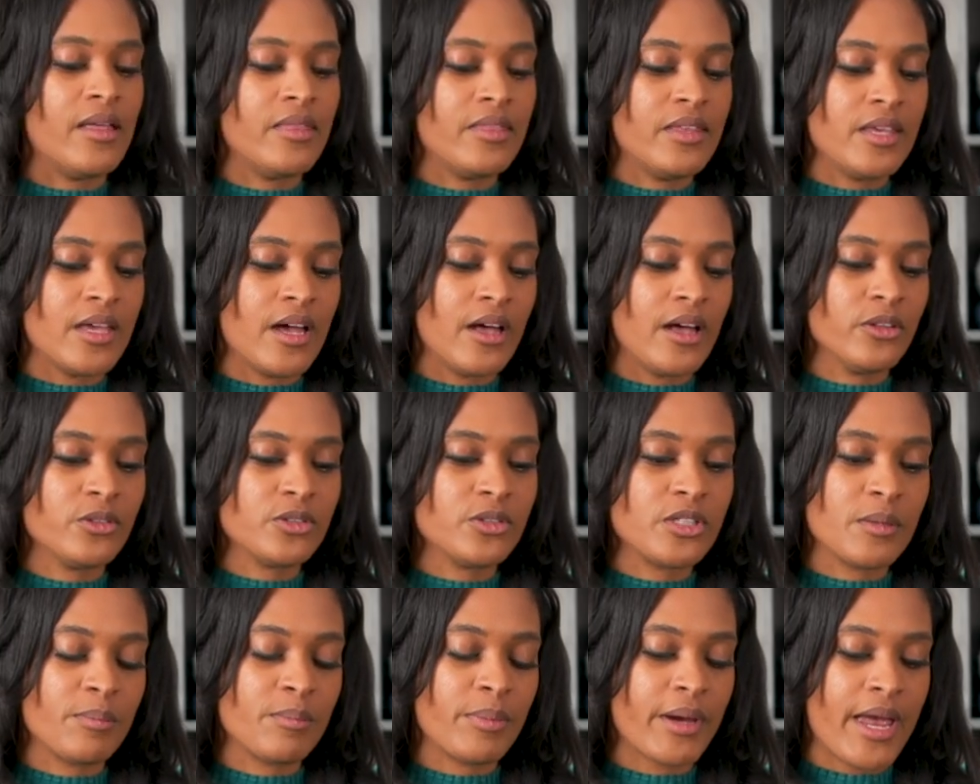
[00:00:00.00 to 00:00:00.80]
The other
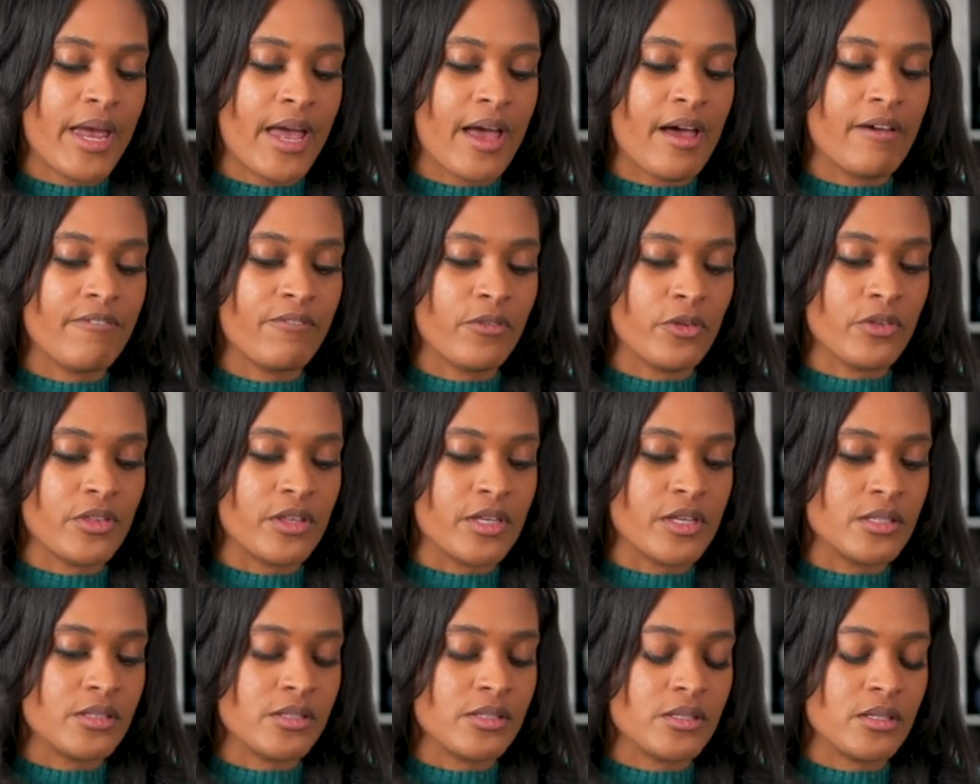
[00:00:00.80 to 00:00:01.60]
tip I have for
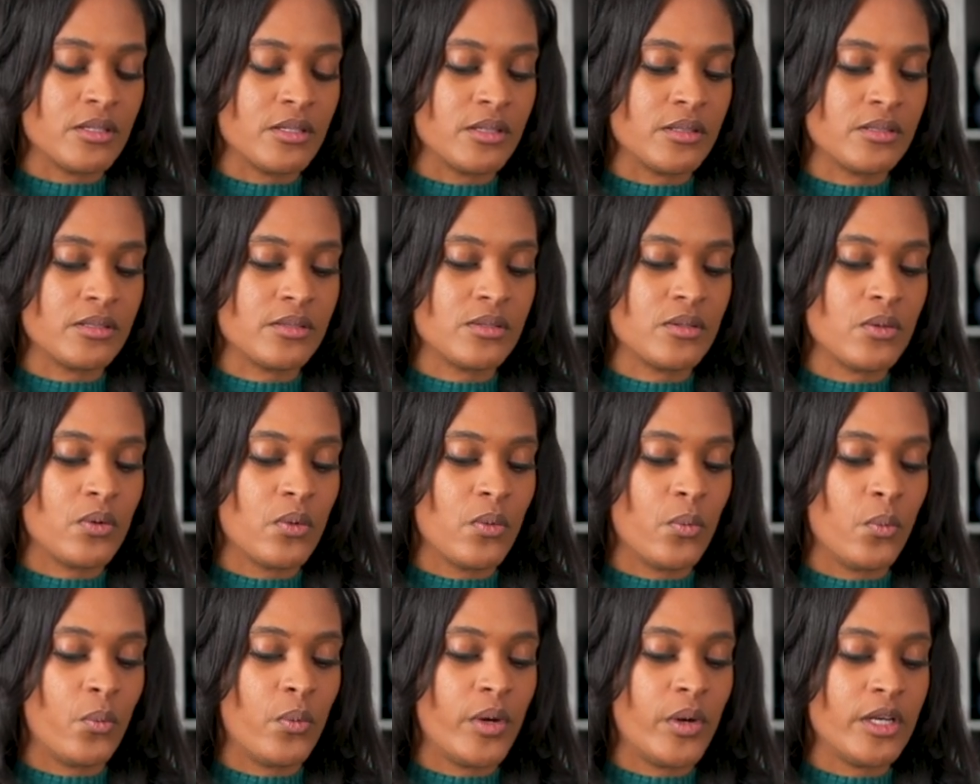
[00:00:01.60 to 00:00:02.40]
this is
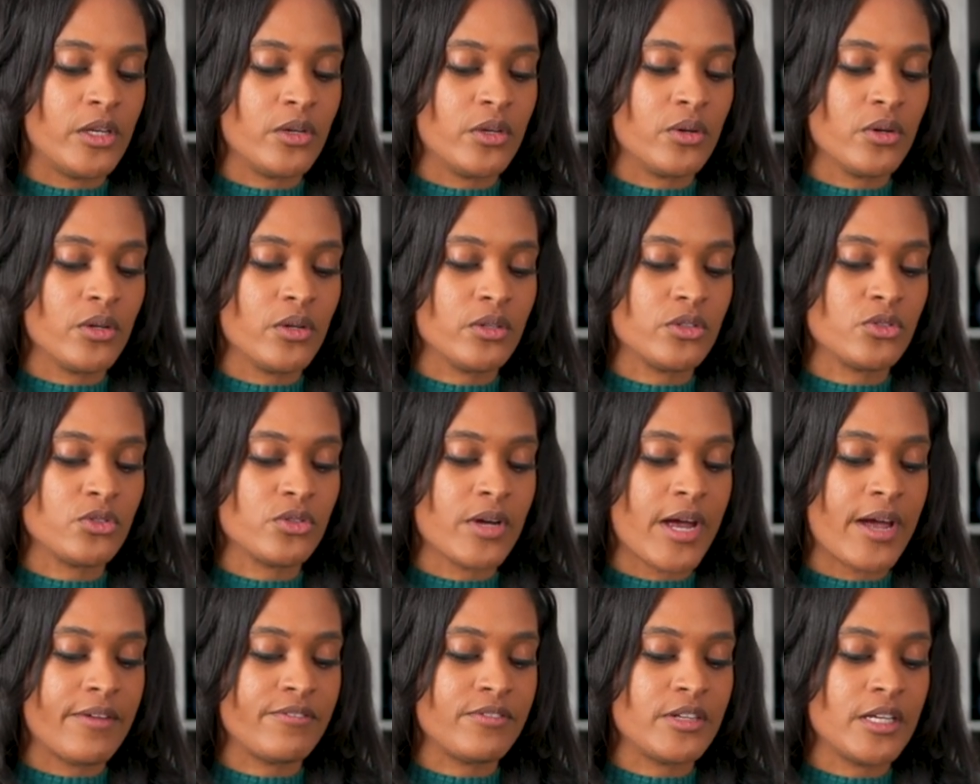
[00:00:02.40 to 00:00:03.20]
when you're
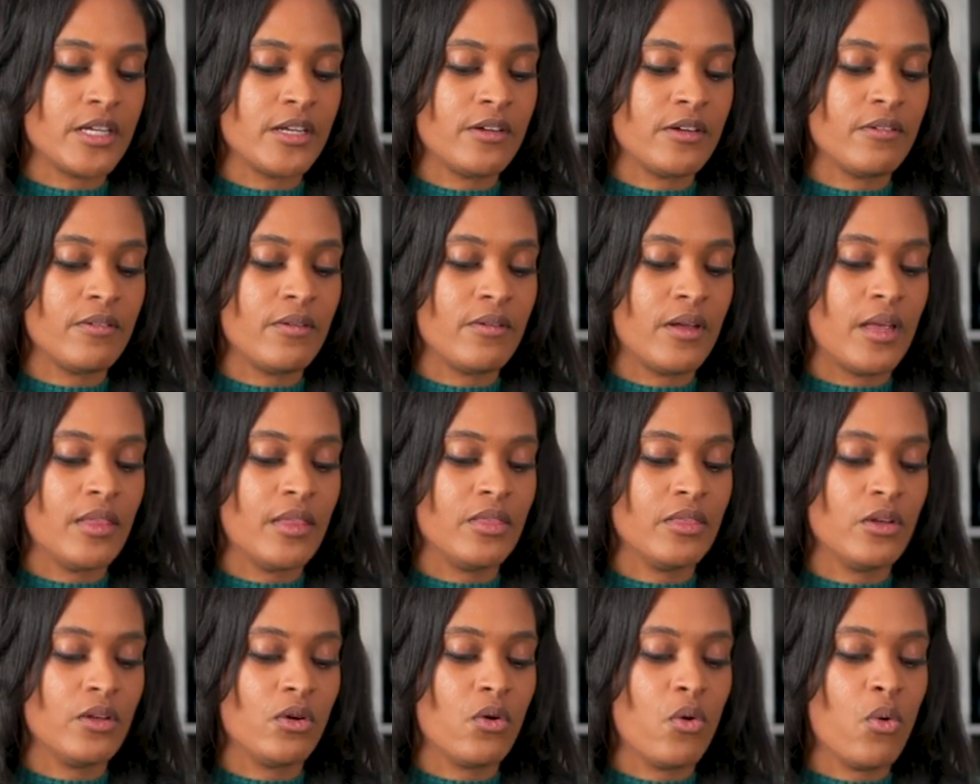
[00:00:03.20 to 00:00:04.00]
drafting in the